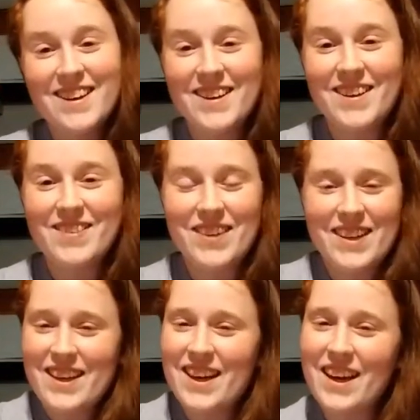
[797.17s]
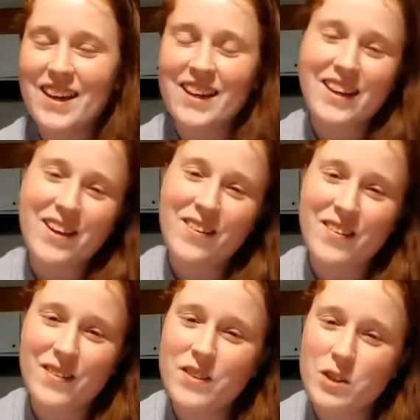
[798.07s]
And, you
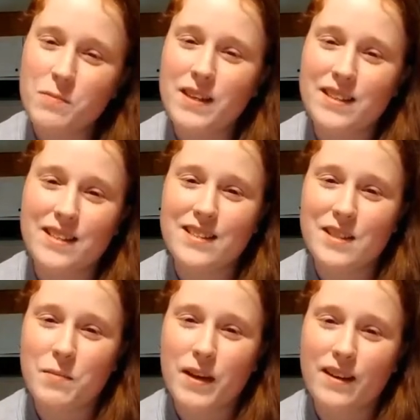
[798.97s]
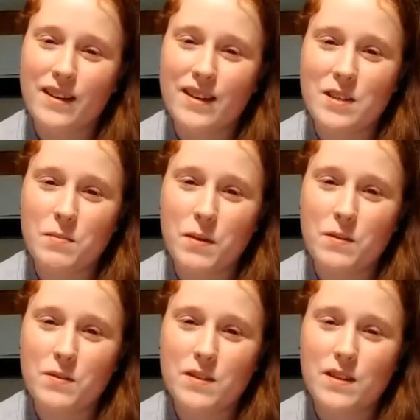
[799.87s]
know, it just makes sense to me, I
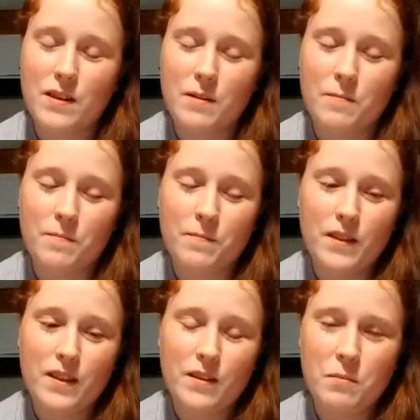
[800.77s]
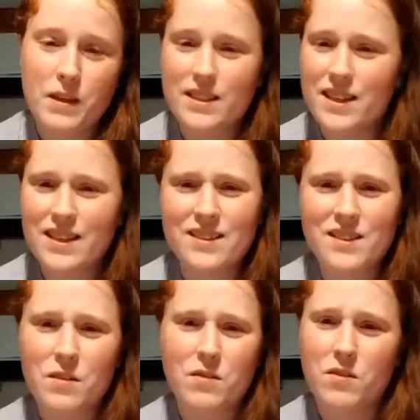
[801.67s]
suppose, because kids
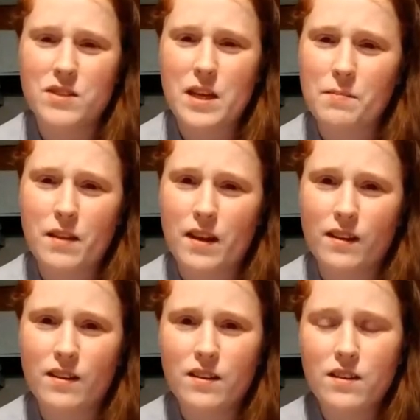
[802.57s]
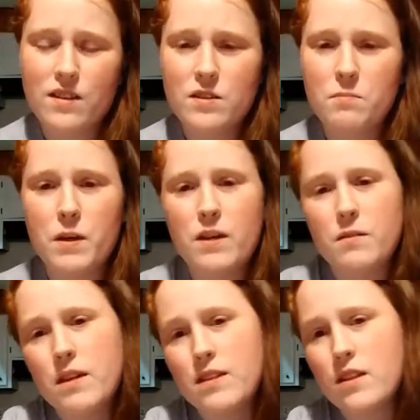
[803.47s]
go through the same thing.
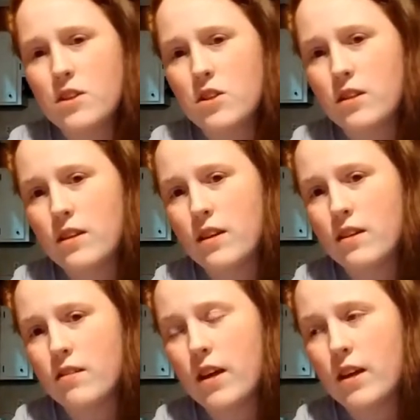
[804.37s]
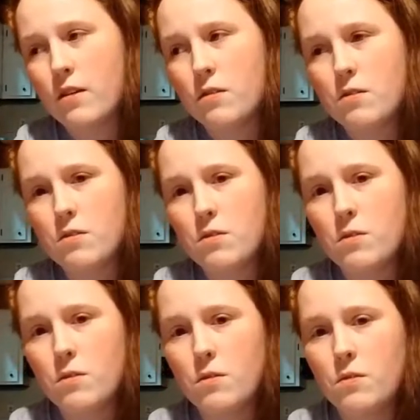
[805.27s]
But essentially, they go
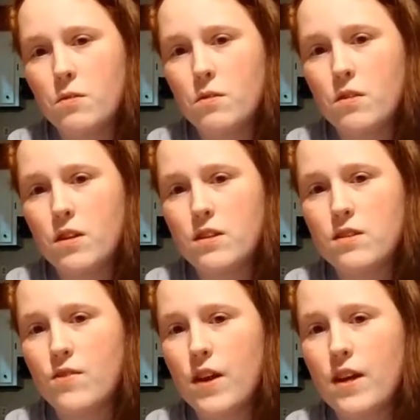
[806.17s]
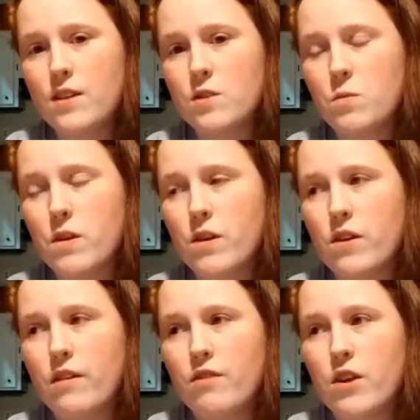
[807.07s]
through this phase where
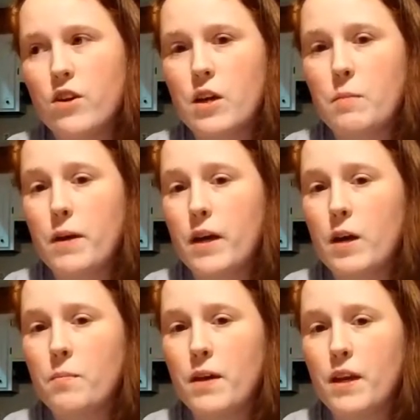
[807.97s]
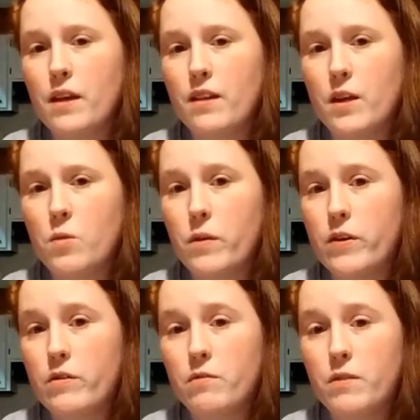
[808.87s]
if they're going to pick up any, like,
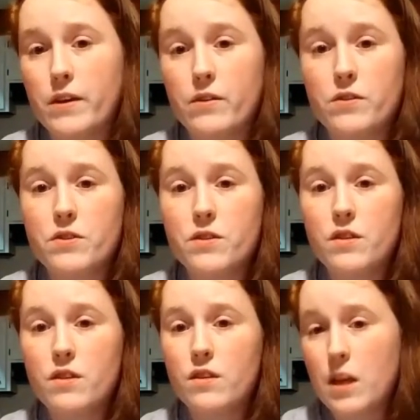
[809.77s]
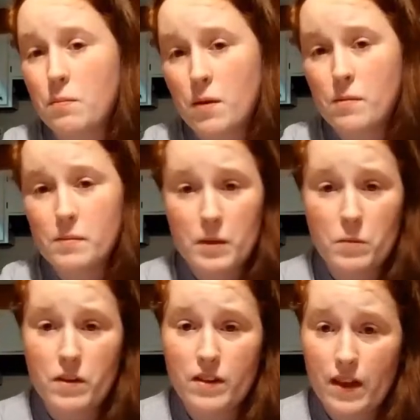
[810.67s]
weird fears, they probably
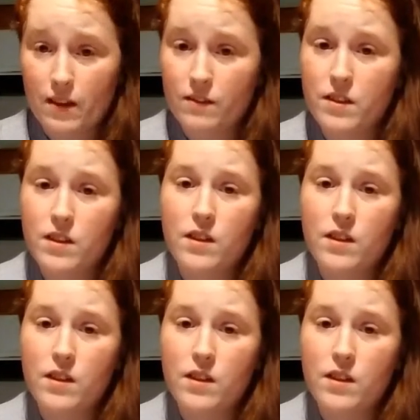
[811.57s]
will then.